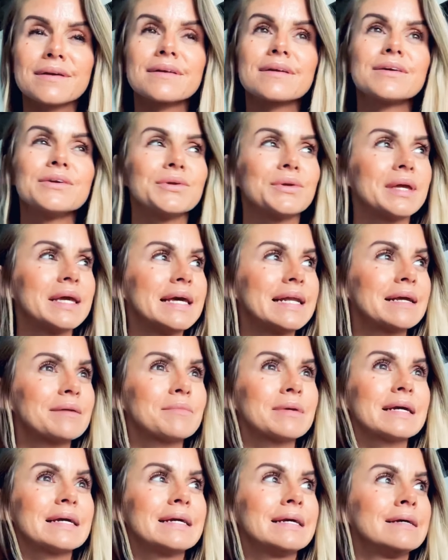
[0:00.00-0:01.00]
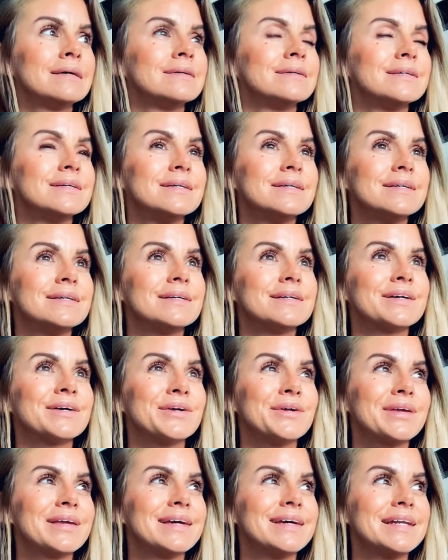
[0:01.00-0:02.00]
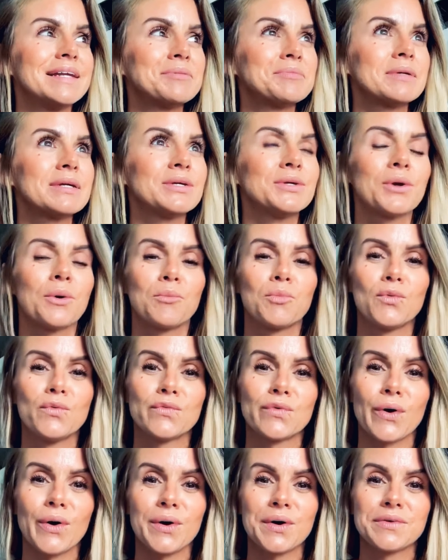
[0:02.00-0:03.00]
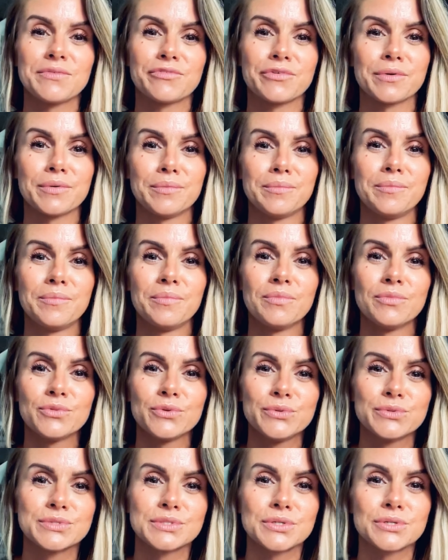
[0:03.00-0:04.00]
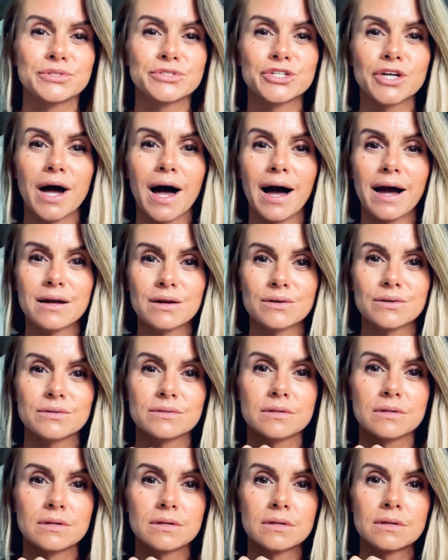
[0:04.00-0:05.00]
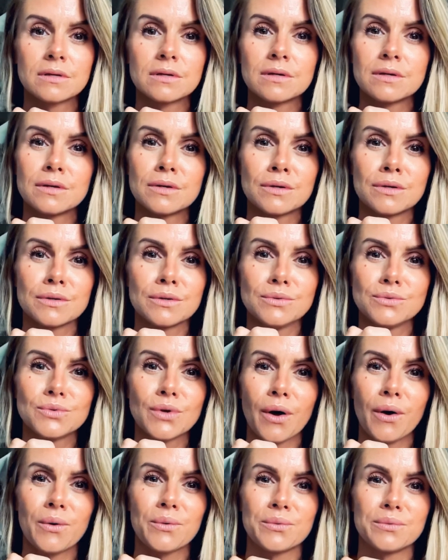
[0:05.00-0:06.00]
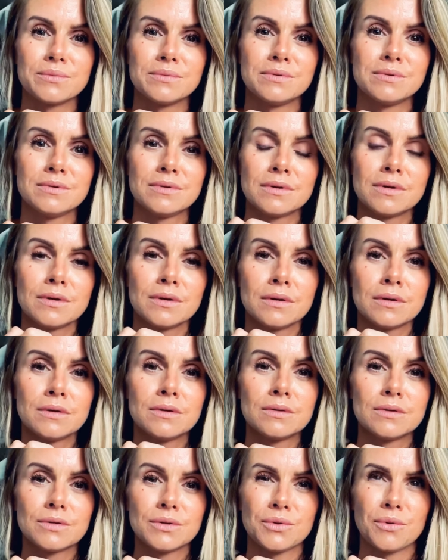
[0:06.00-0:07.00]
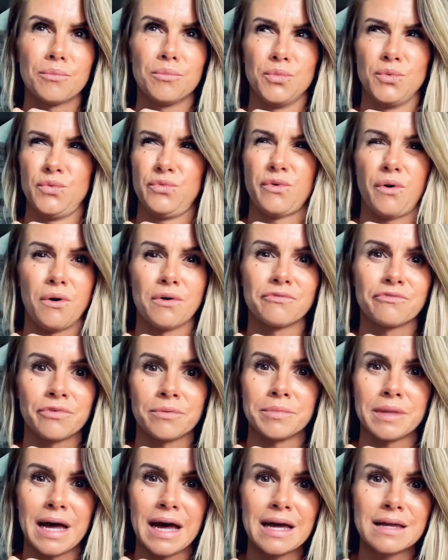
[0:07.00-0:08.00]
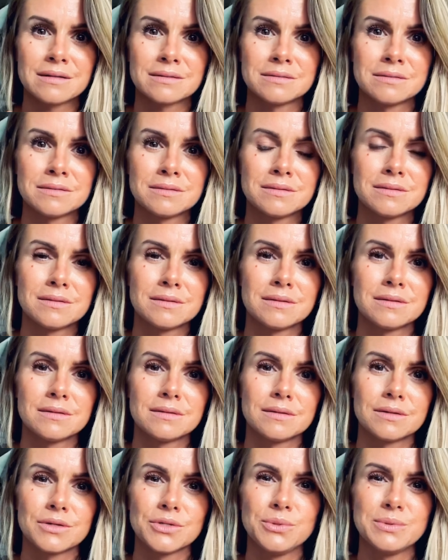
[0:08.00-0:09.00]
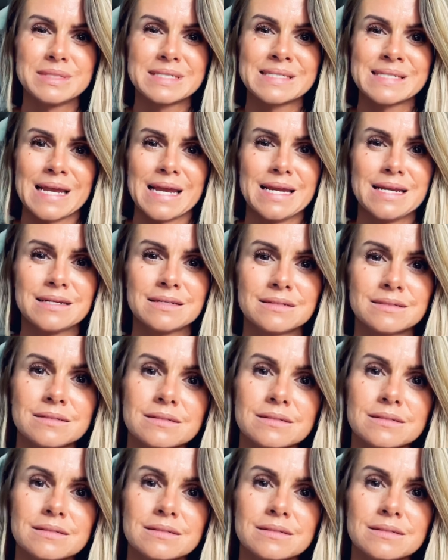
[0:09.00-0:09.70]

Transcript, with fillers: Are you kidding me? Are you kidding me? You don't move on from losing your child. You don't. You don't move on from that. You insane?